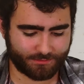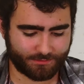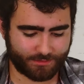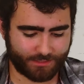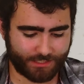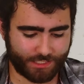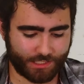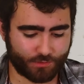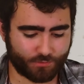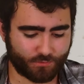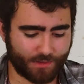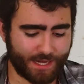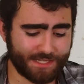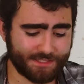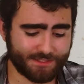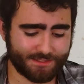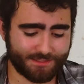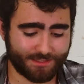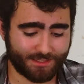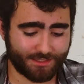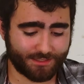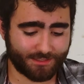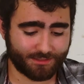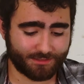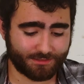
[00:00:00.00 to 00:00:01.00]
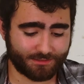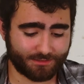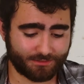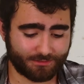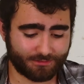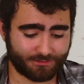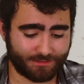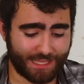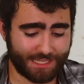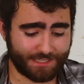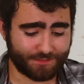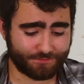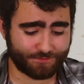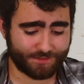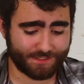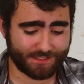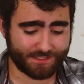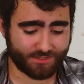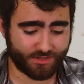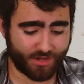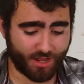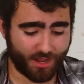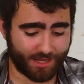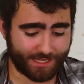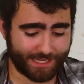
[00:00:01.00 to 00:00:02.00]
In Risa, life is
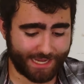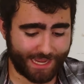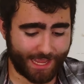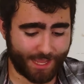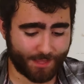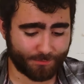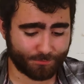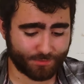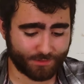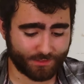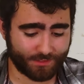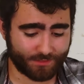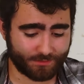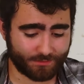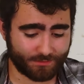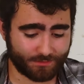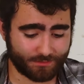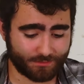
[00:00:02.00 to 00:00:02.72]
not happy.